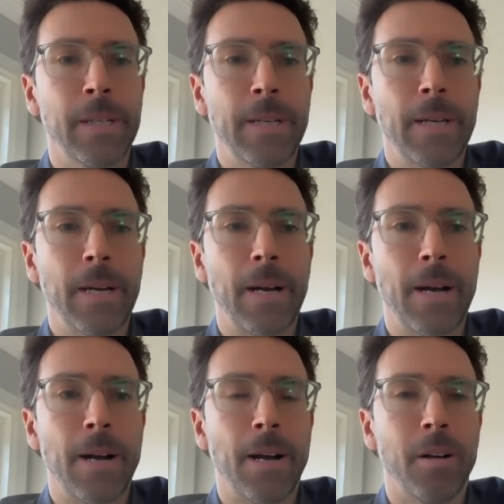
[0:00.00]

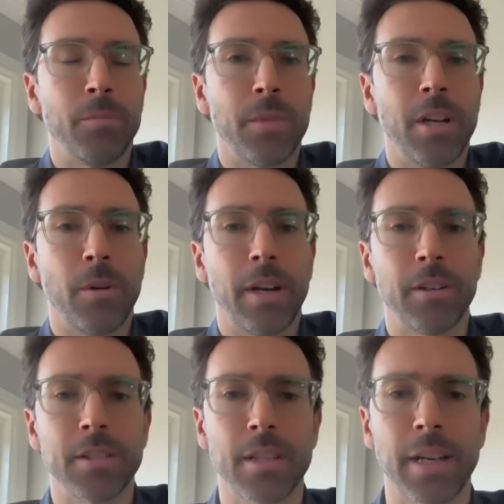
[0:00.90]

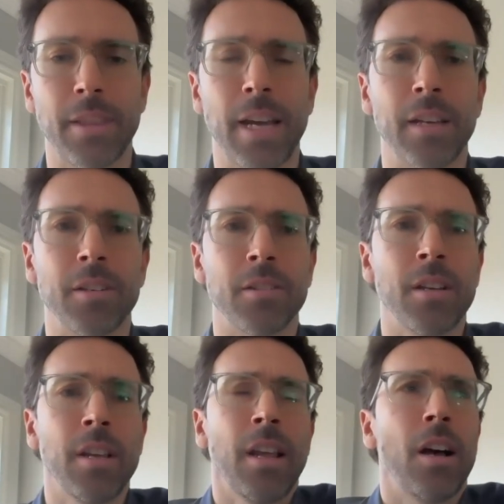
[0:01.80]
areas like that. And
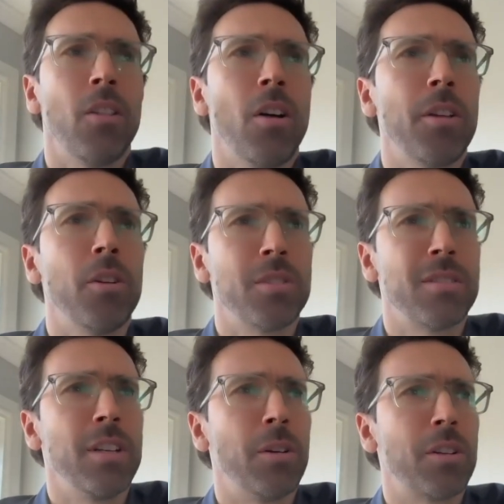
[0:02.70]
a lot of those,
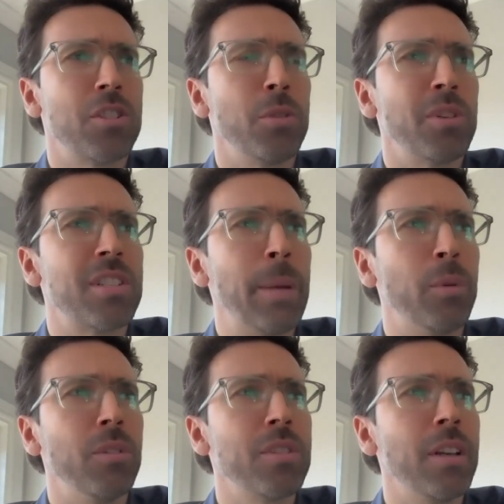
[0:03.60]
consumer
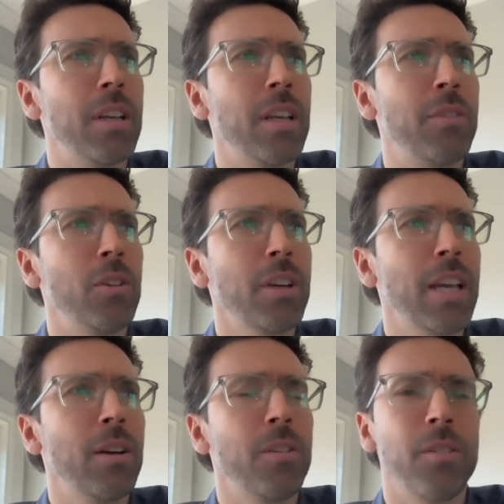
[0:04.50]
staples. And if you look
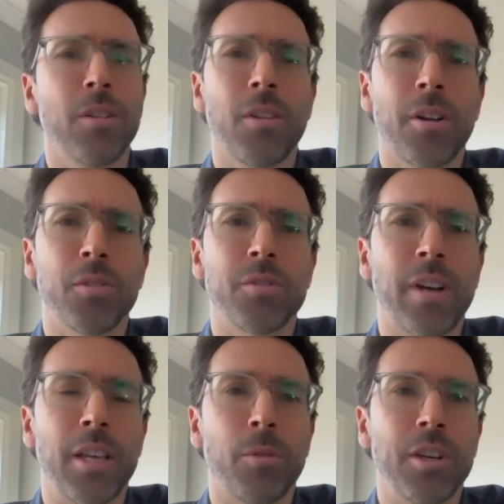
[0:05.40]
at a lot of those
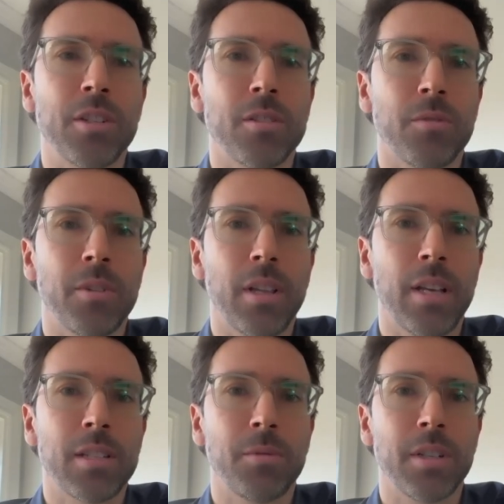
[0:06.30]
valuations over the
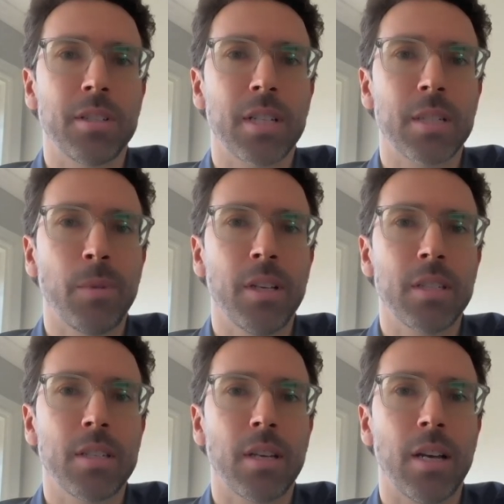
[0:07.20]
last 3 to 6
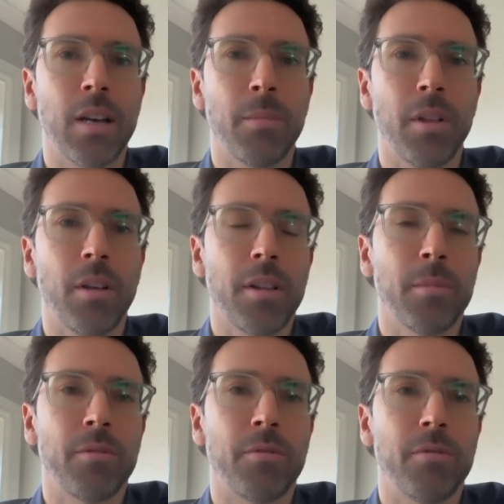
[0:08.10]
months, a lot of them
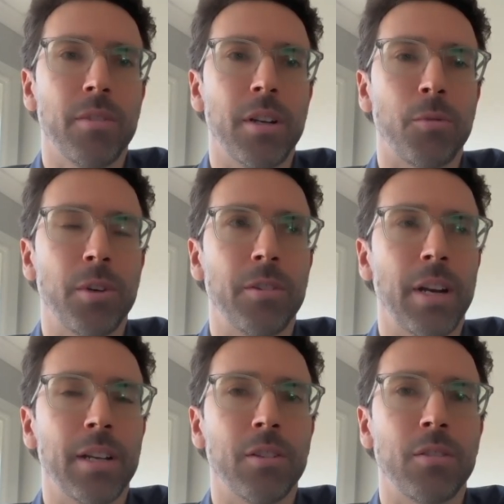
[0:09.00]
have,
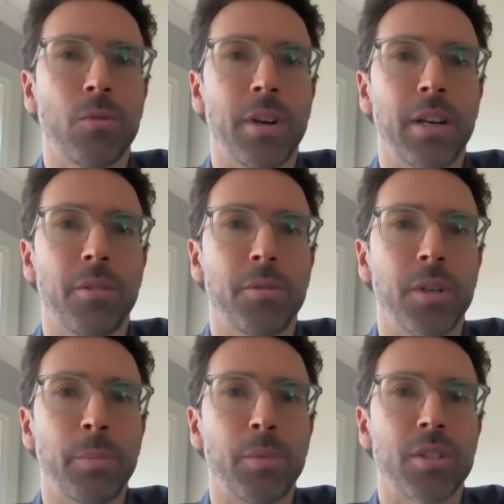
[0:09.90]
re-rated 20 to
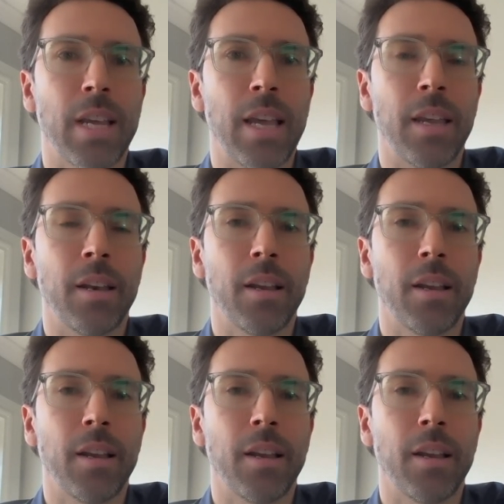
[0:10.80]
30%,